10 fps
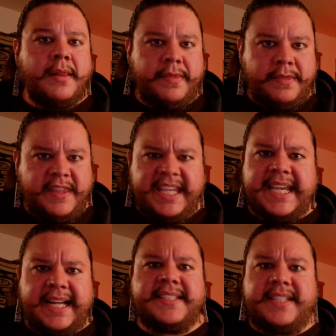The
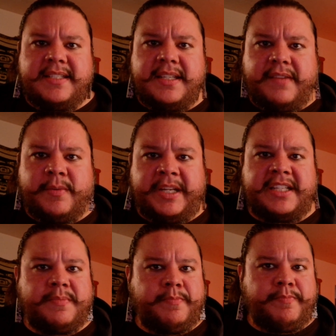al-Sisi government has
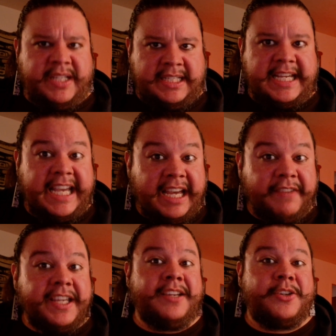been
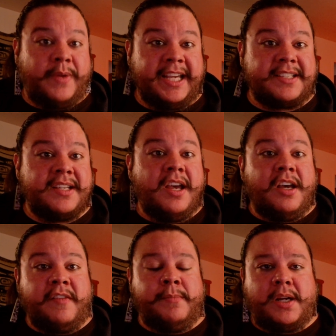heavy critics
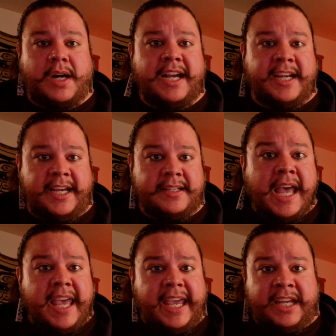of Mahraganat.
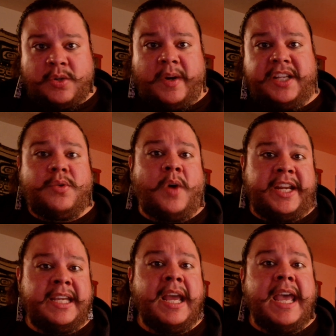In
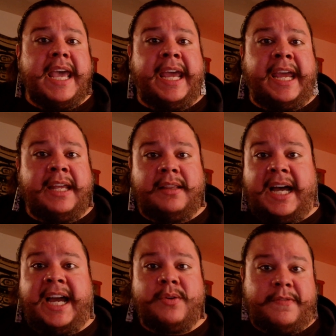2020, a
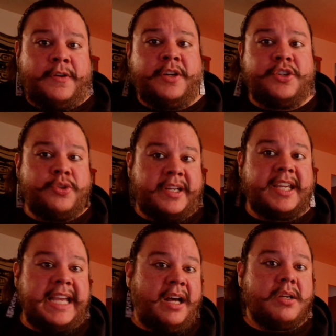line referring to drinking
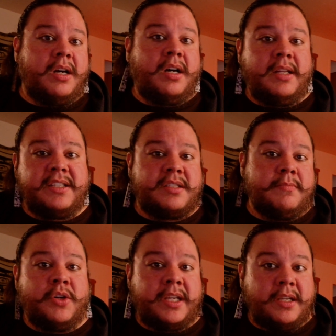alcohol and
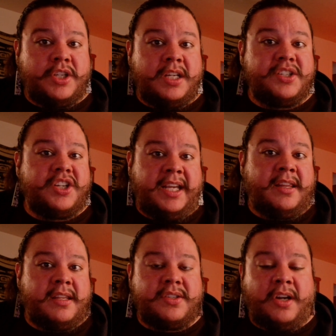smoking hashish in
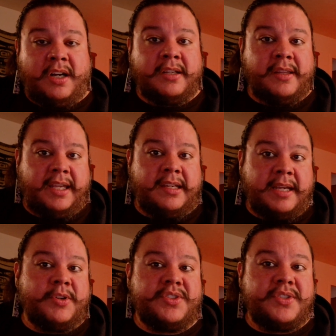the song The
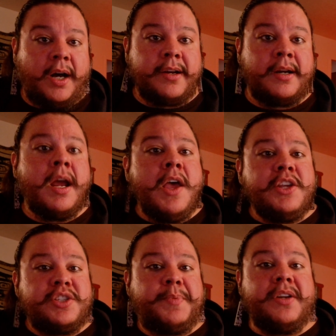Neighbor's Daughter
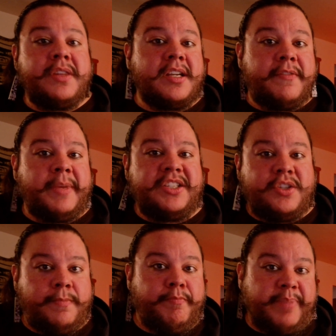spurred the government to
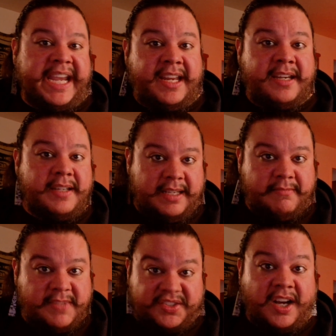ban
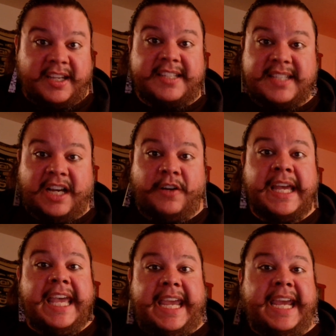the song itself
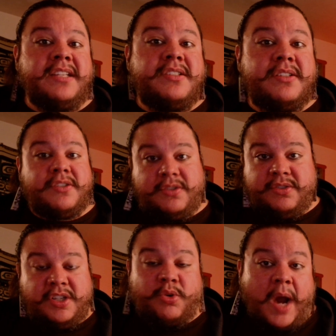and to
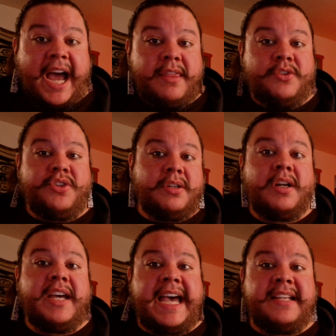decry the genre
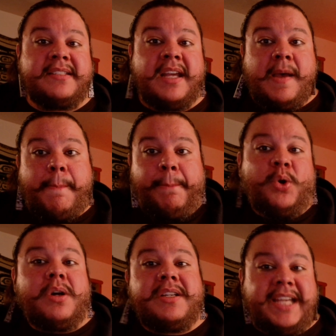as
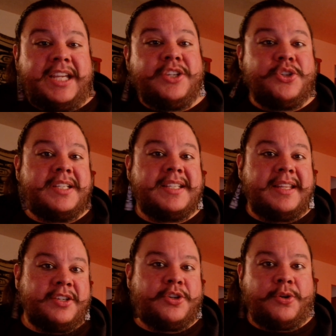more dangerous
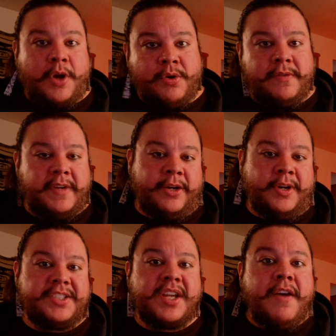than
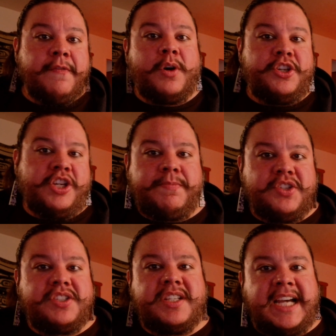coronavirus for Egyptian
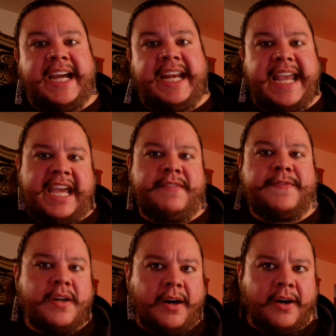society and
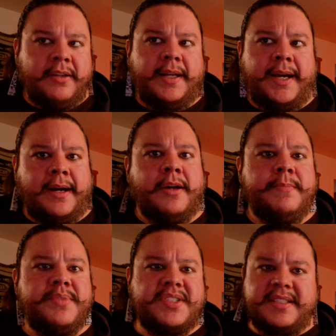for all
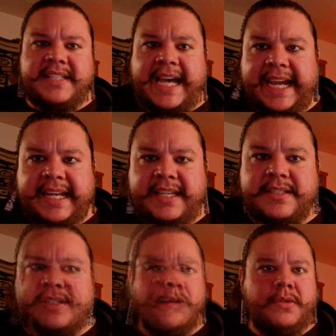Arab societies.